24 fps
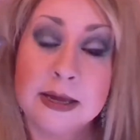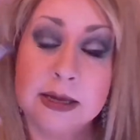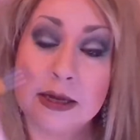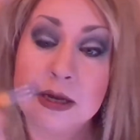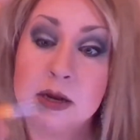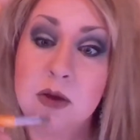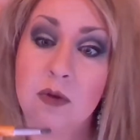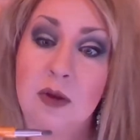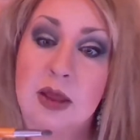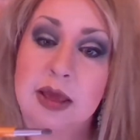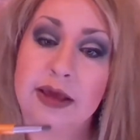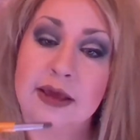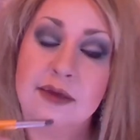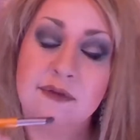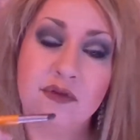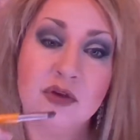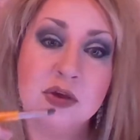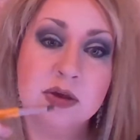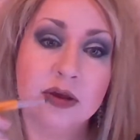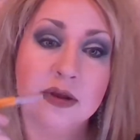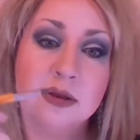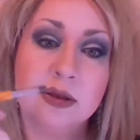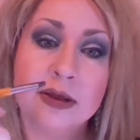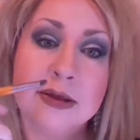You know, like if
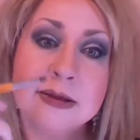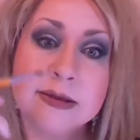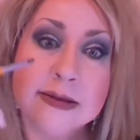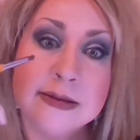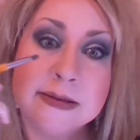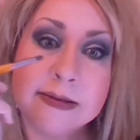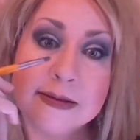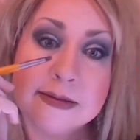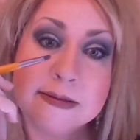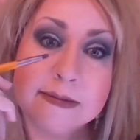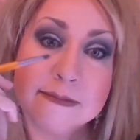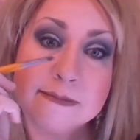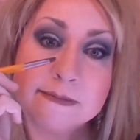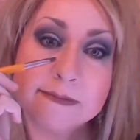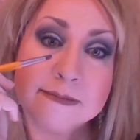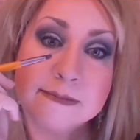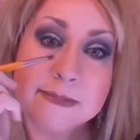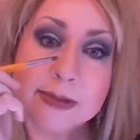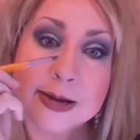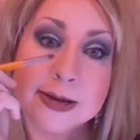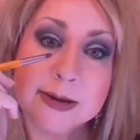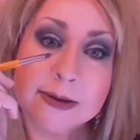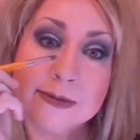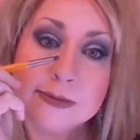you can
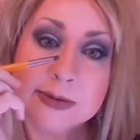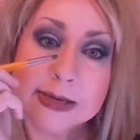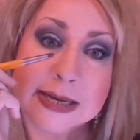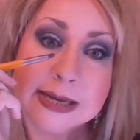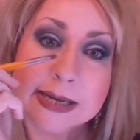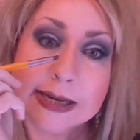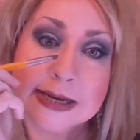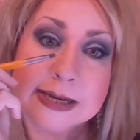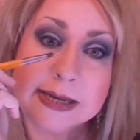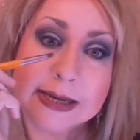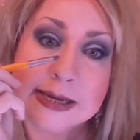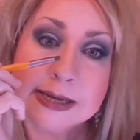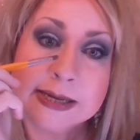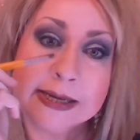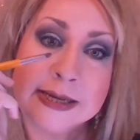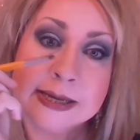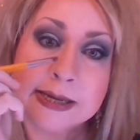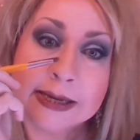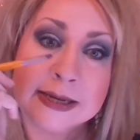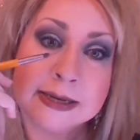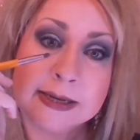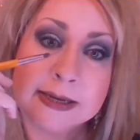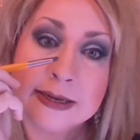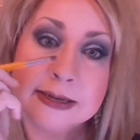poke it
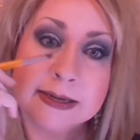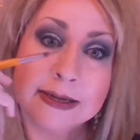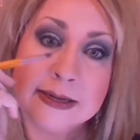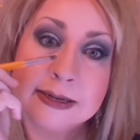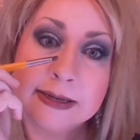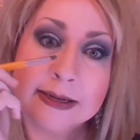in